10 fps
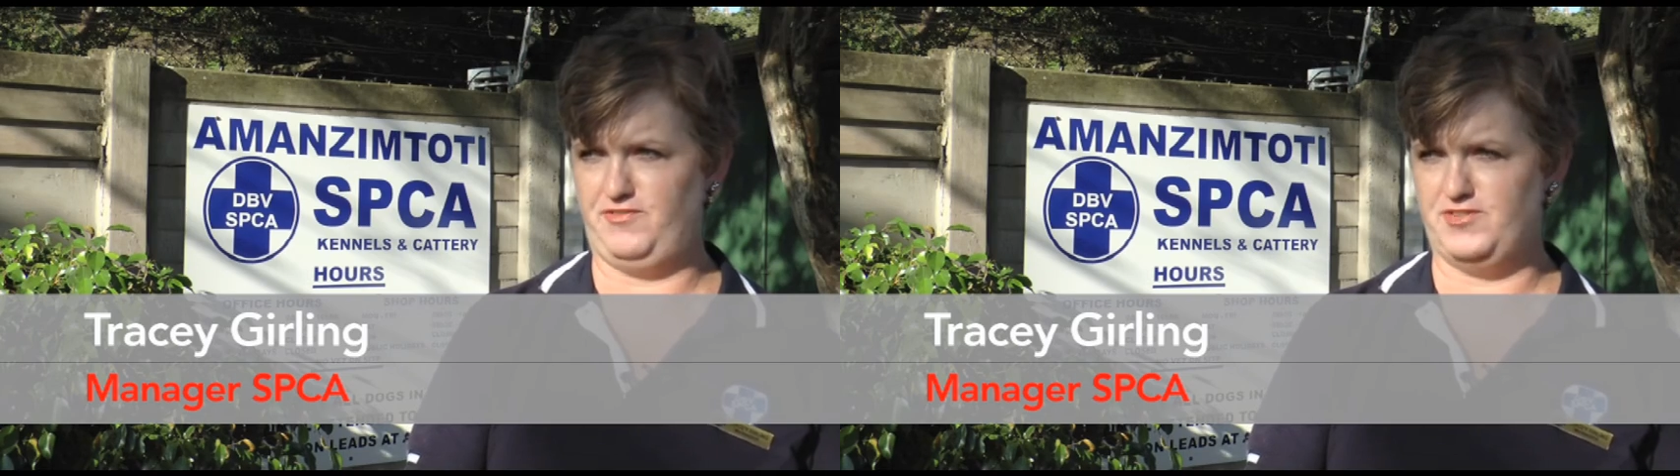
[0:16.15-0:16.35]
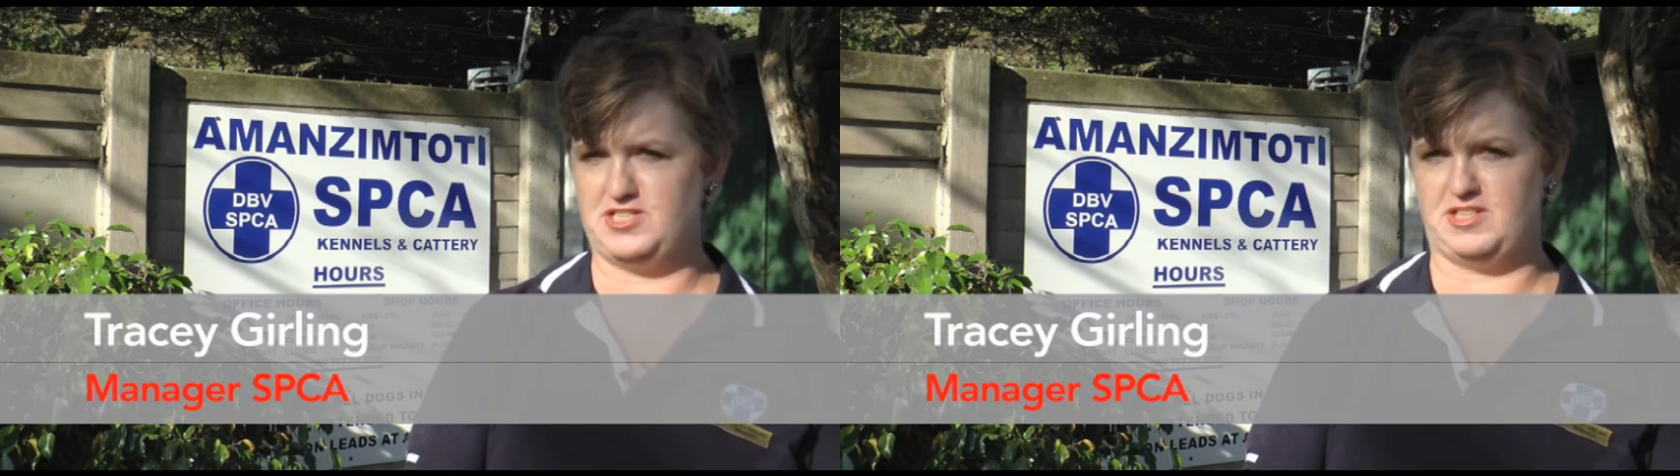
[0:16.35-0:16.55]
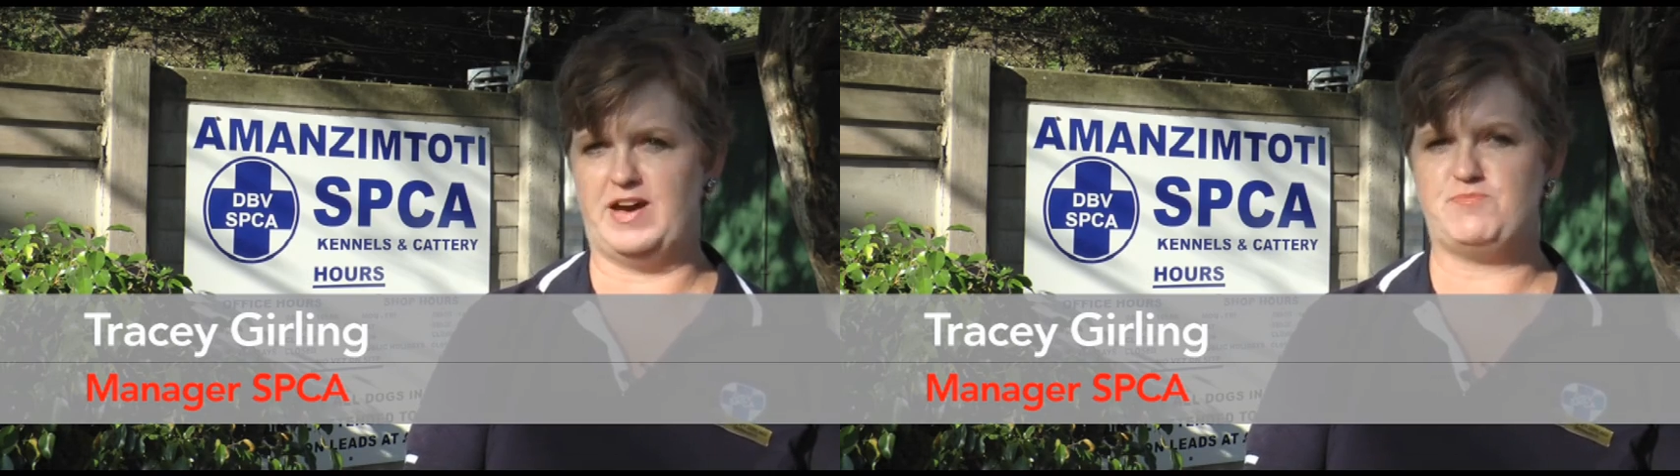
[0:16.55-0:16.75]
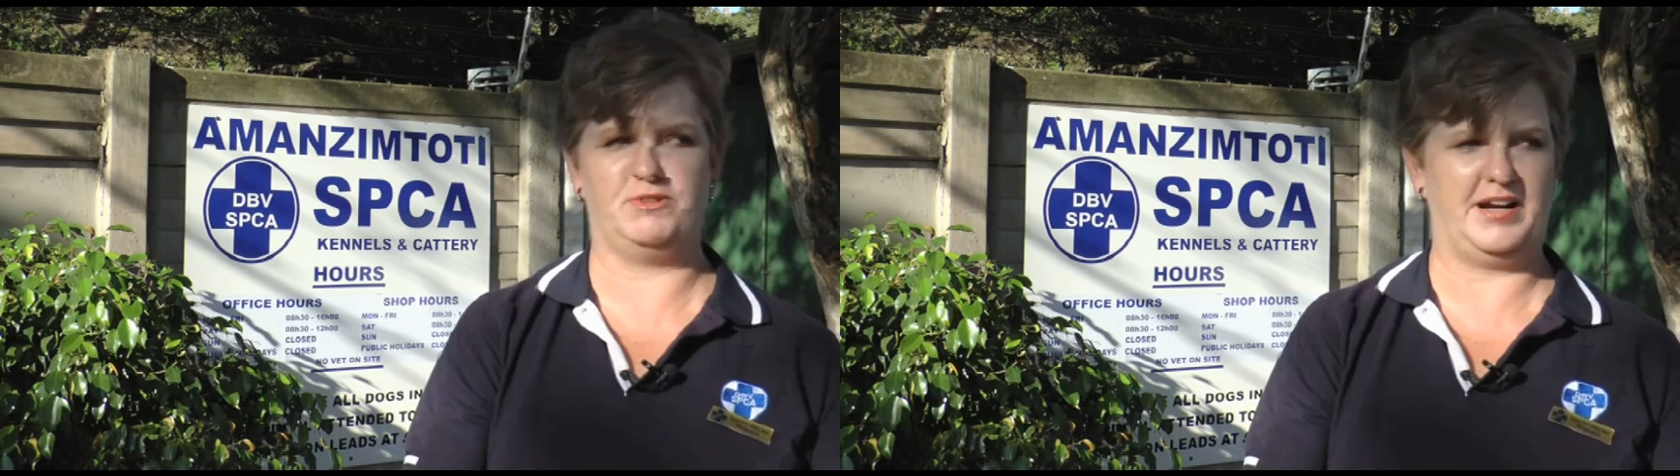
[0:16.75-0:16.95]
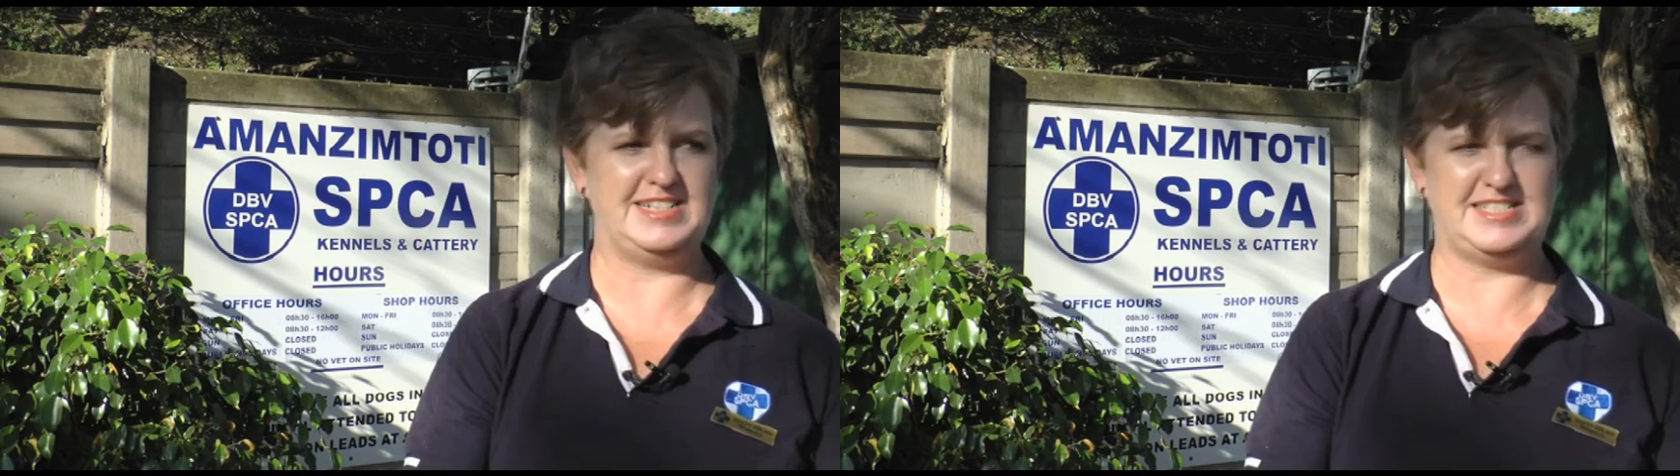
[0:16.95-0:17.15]
1st of
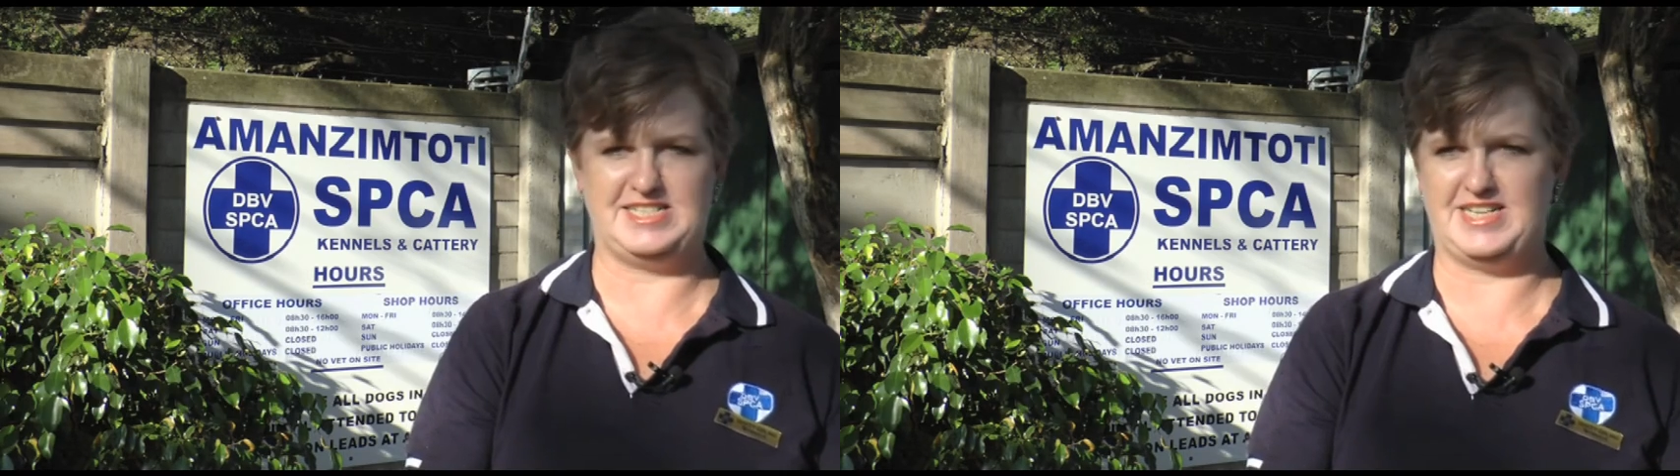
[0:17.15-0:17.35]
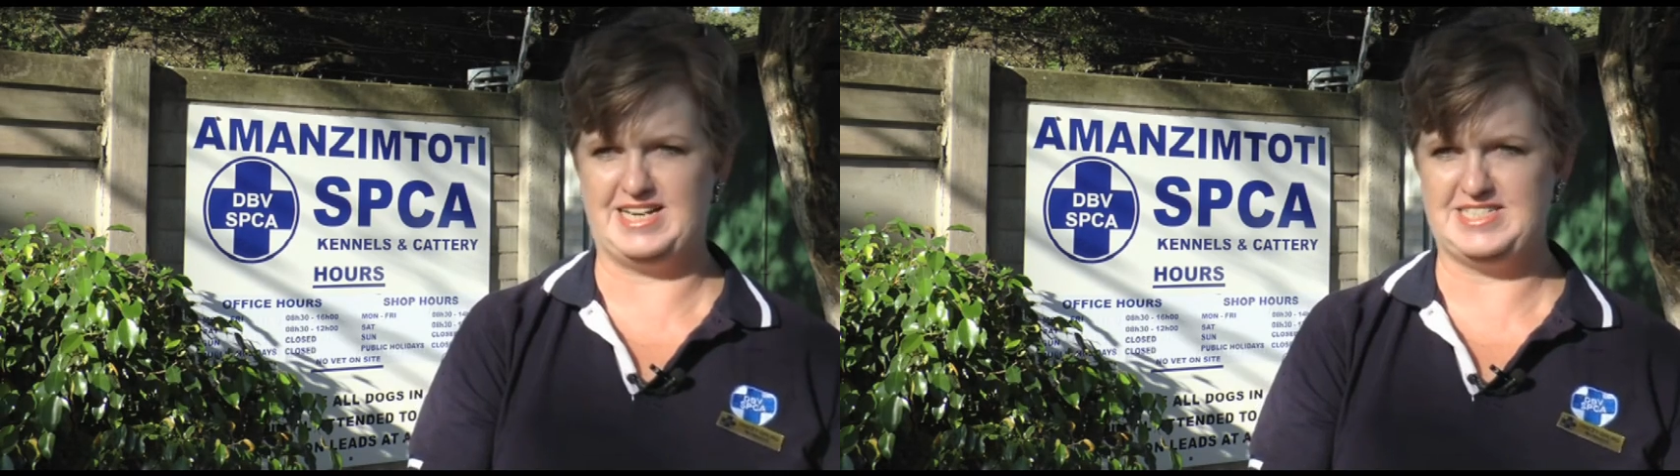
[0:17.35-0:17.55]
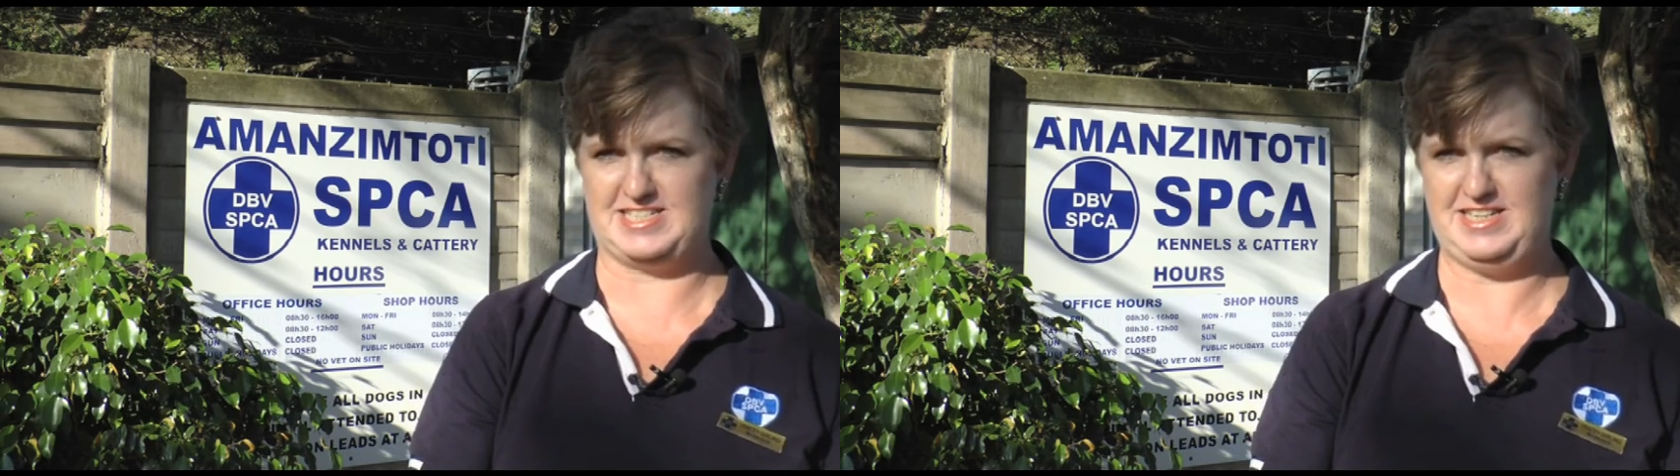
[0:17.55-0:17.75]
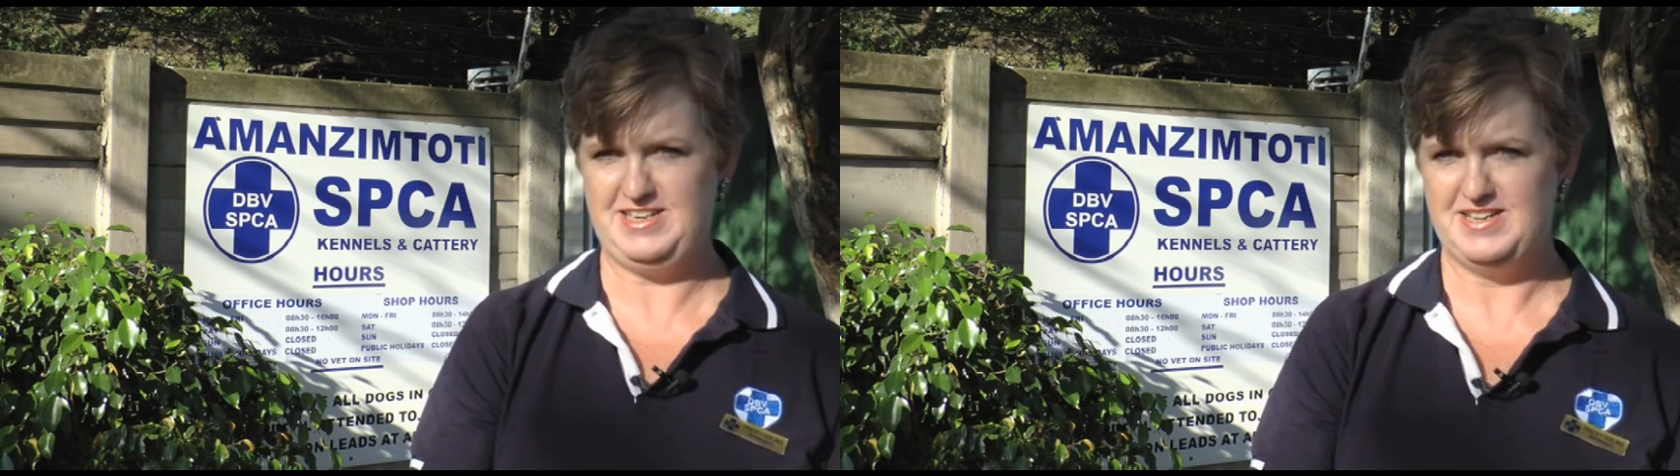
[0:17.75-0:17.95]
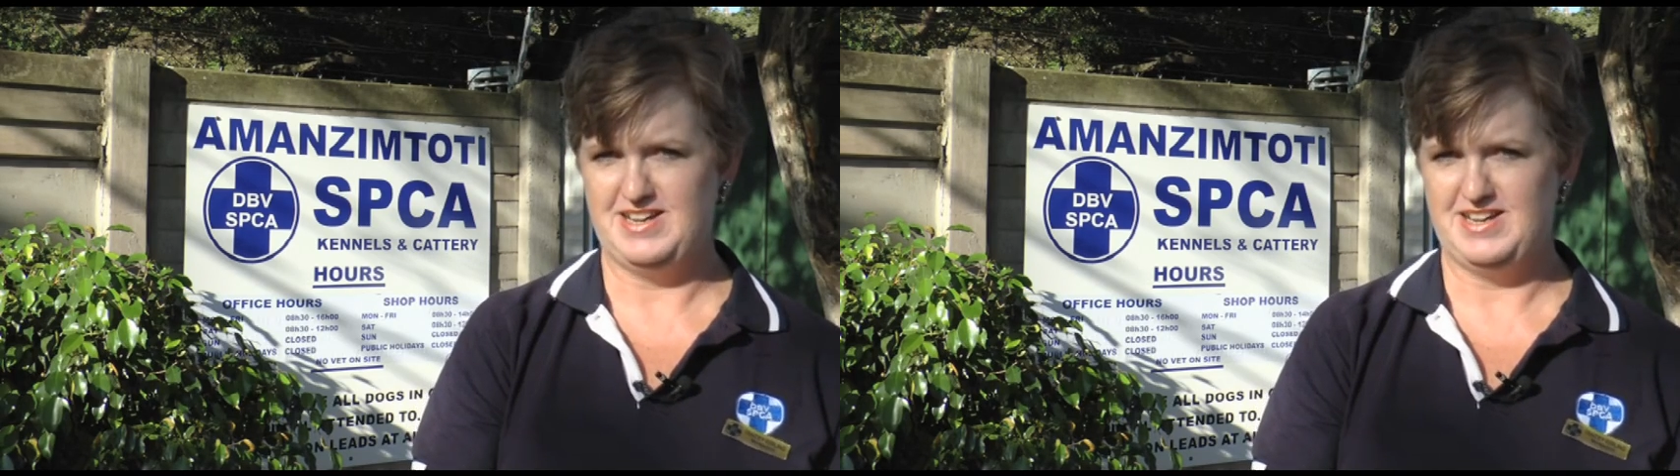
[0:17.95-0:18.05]
April 1990